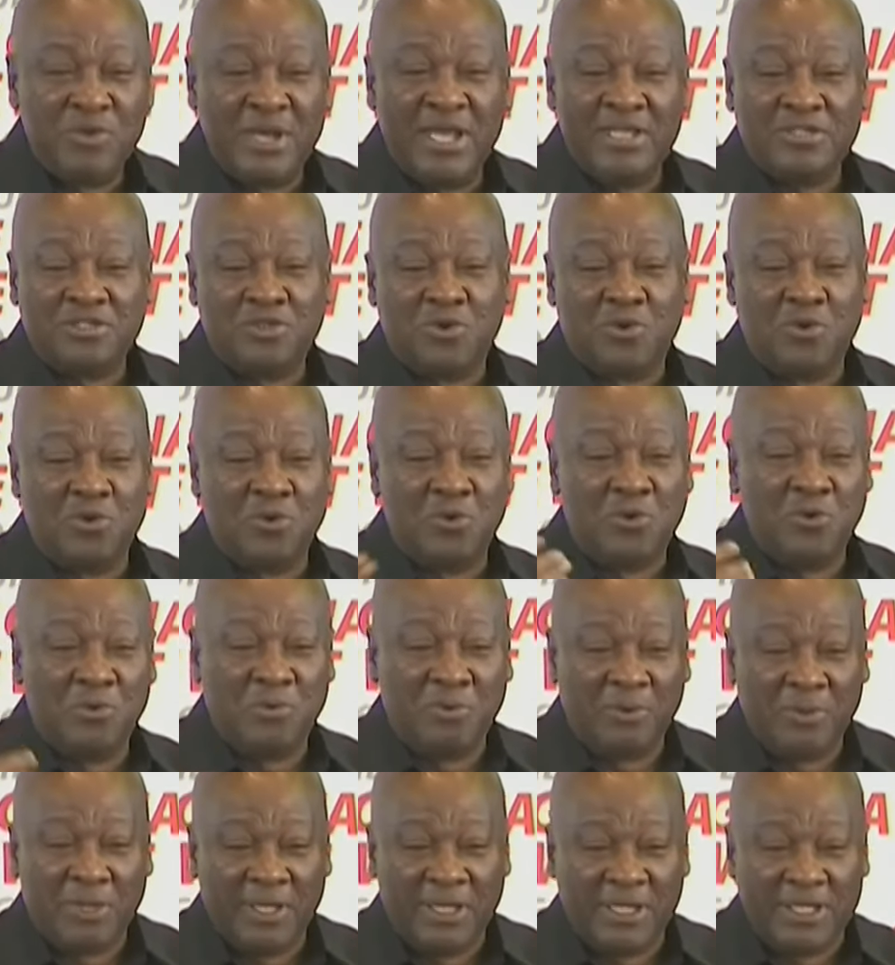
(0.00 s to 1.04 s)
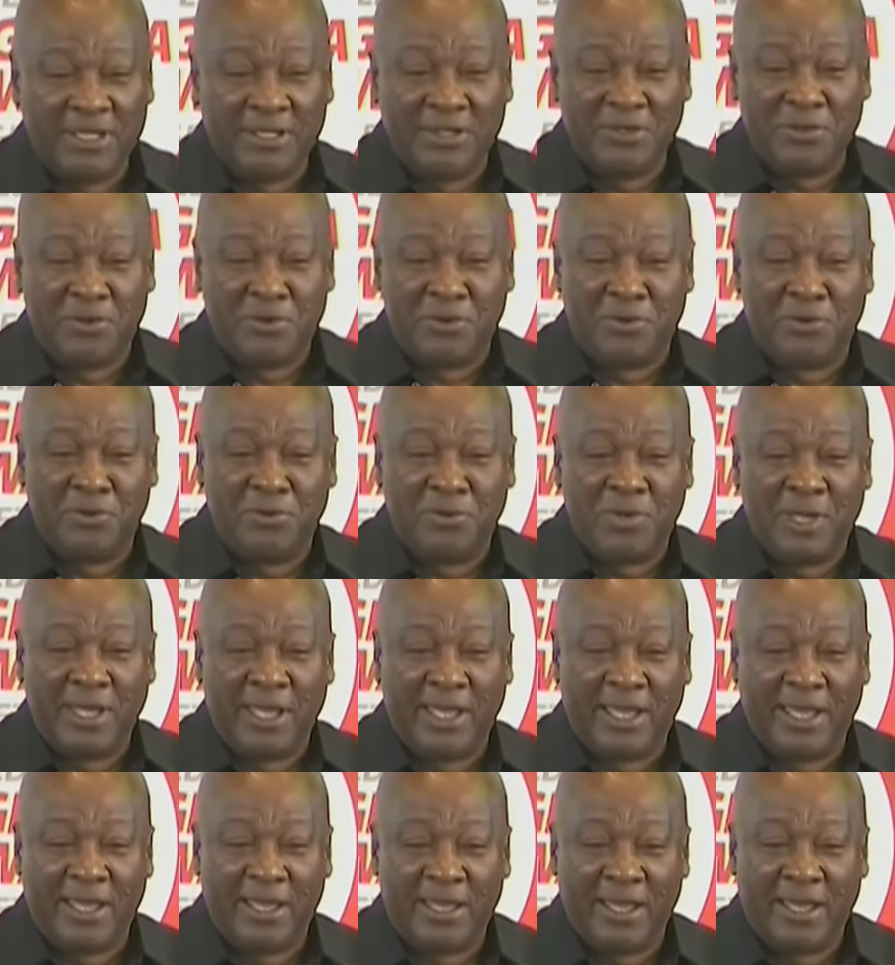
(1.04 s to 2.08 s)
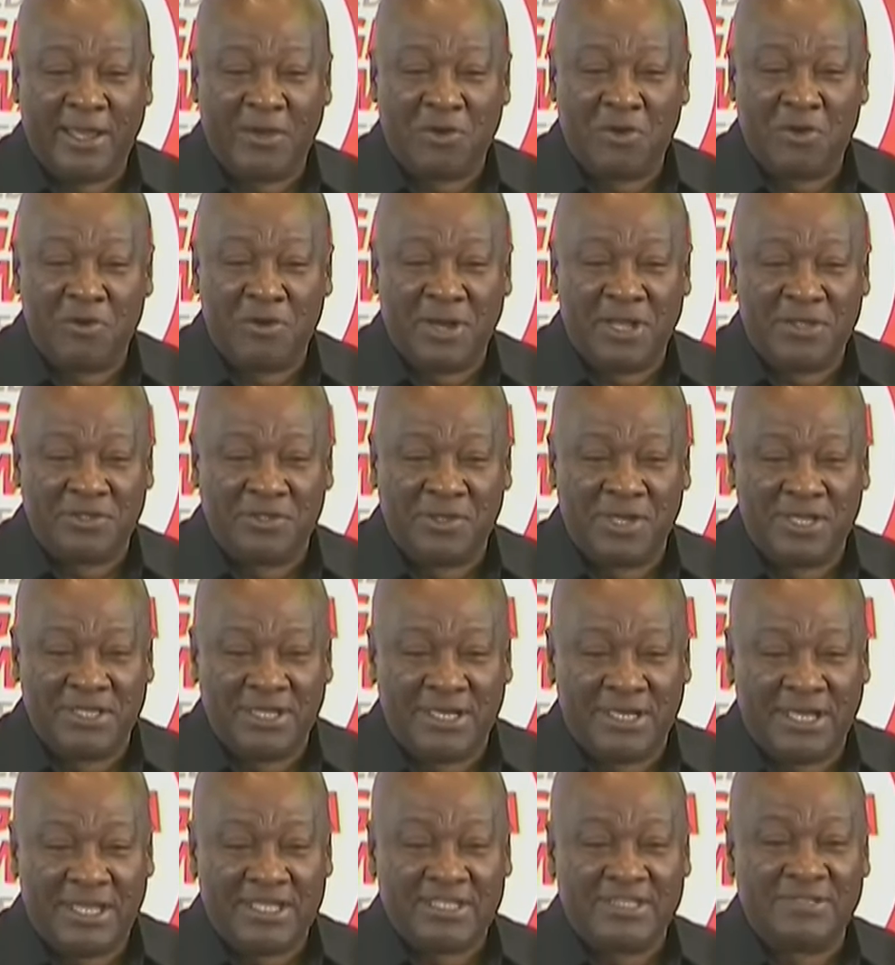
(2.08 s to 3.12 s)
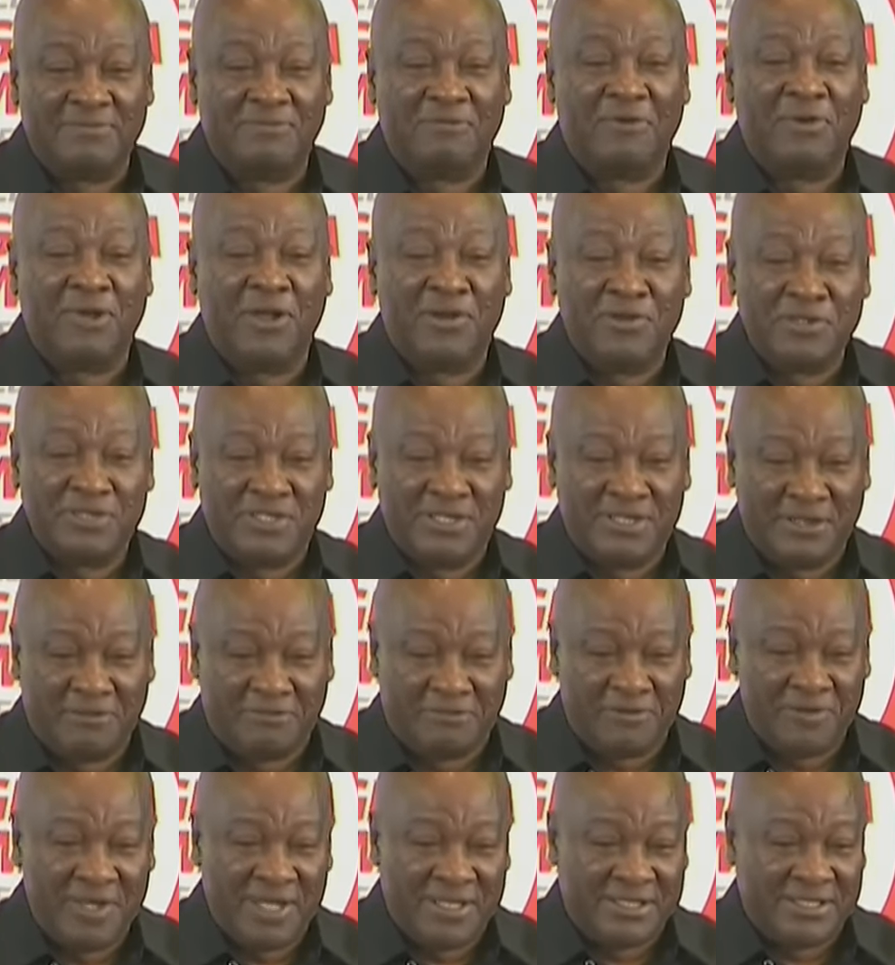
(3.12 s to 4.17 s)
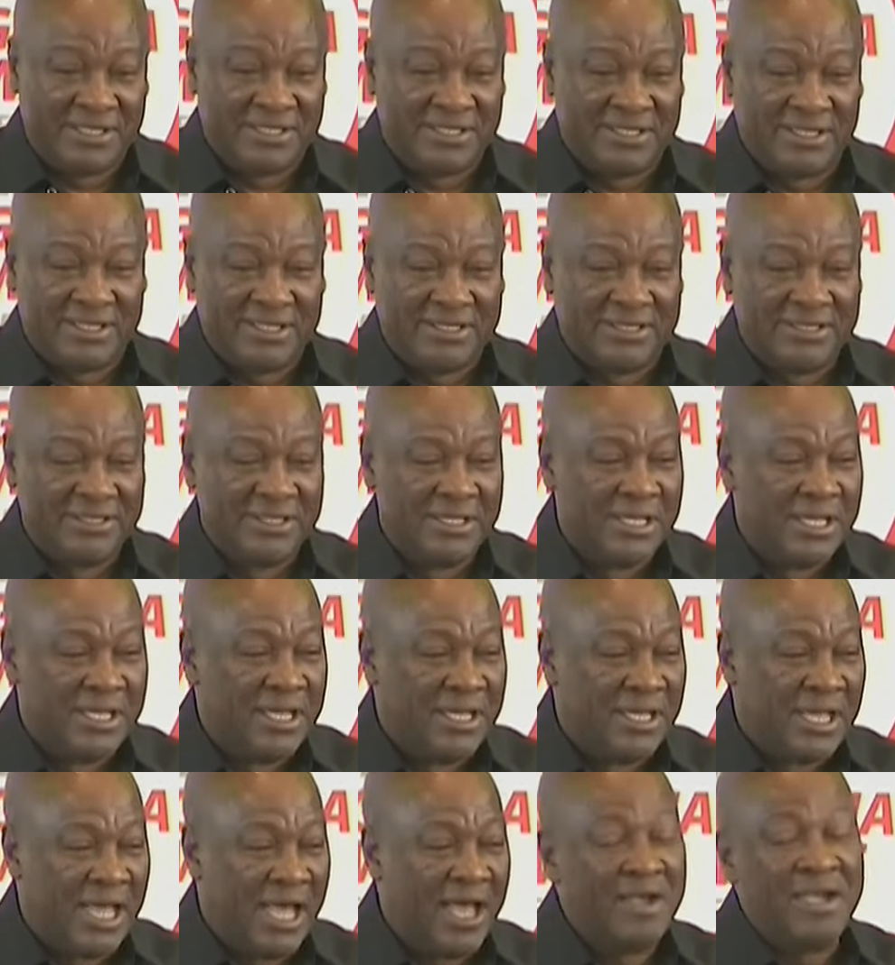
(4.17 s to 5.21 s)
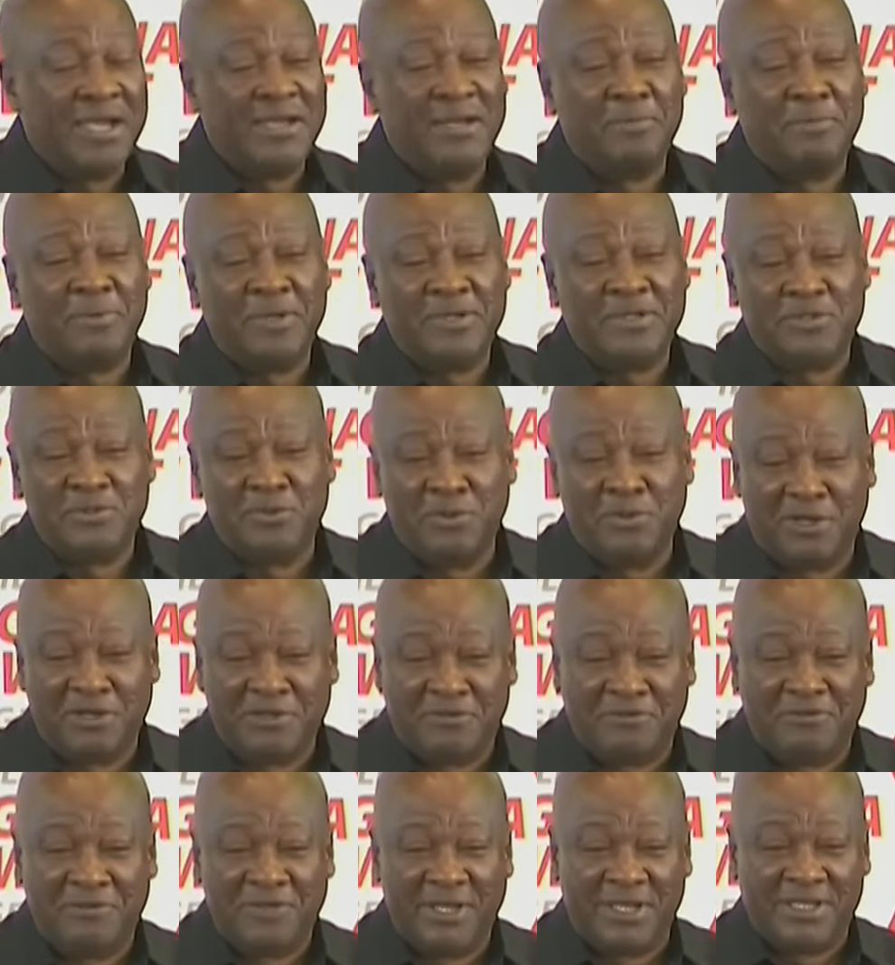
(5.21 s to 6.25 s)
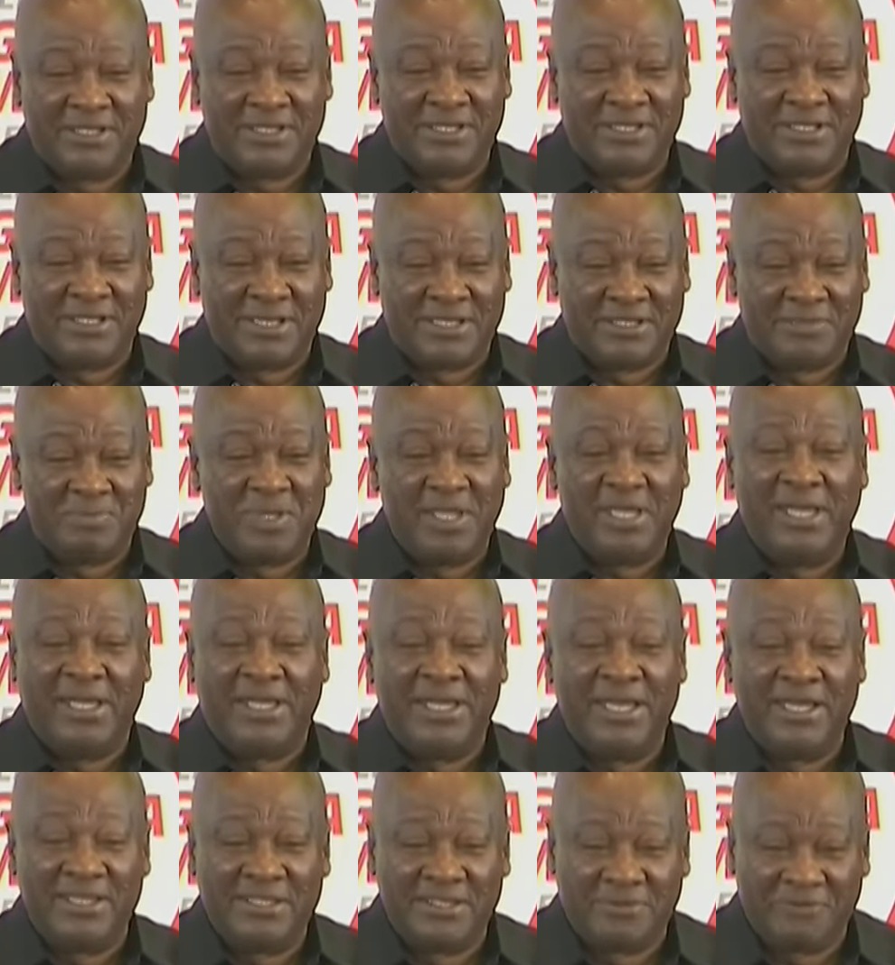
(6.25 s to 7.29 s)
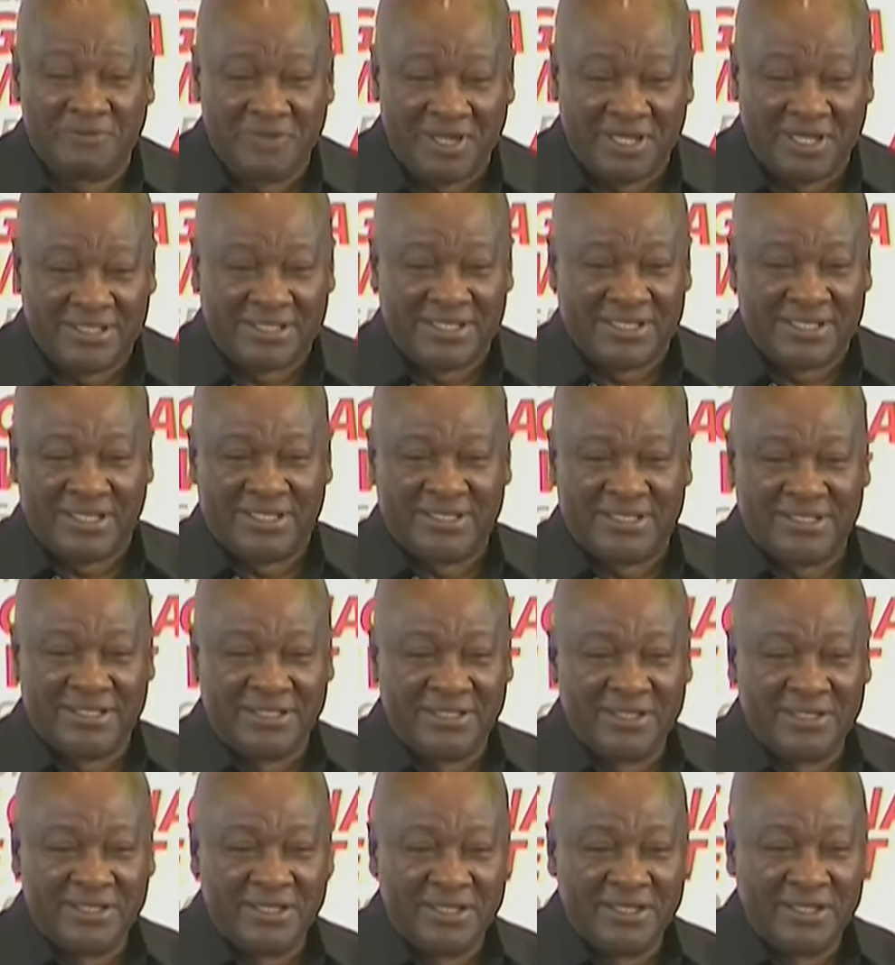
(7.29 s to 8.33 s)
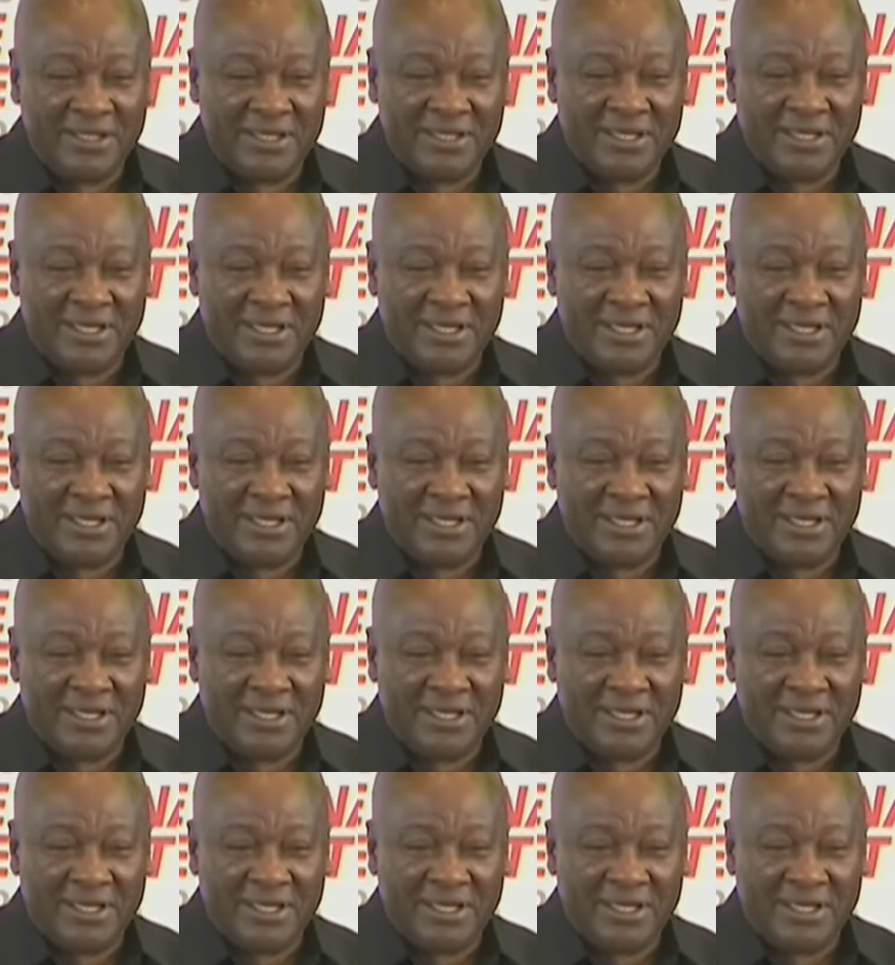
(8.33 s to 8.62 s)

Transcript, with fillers: UNESCO, you know, congratulated us for launching the free SHS. How can a person who launched free SHS be against free SHS?